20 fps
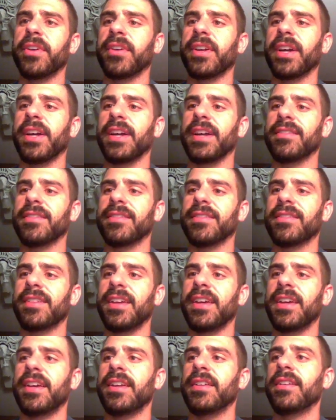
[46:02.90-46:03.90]
Guide
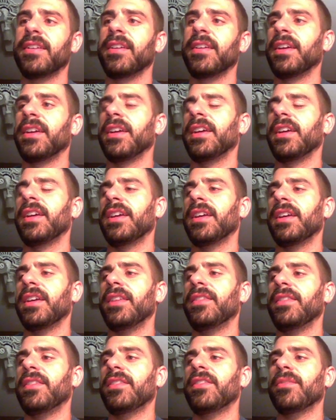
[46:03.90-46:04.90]
instead.
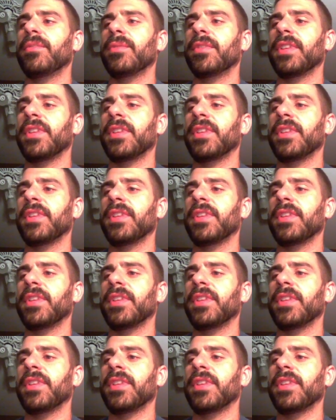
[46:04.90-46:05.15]
And this is where the